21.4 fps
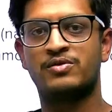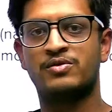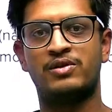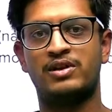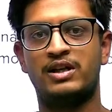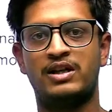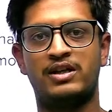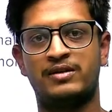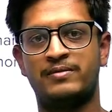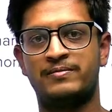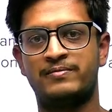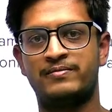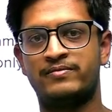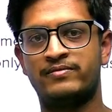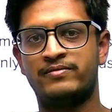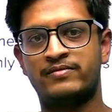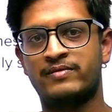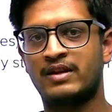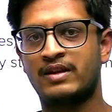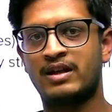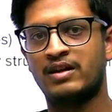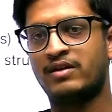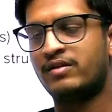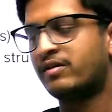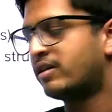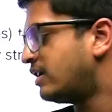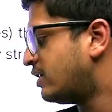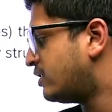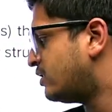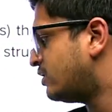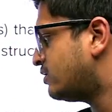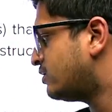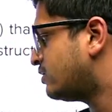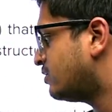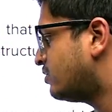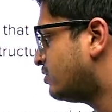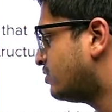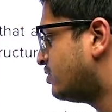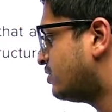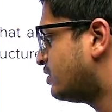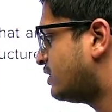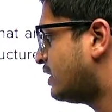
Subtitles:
only. Okay, so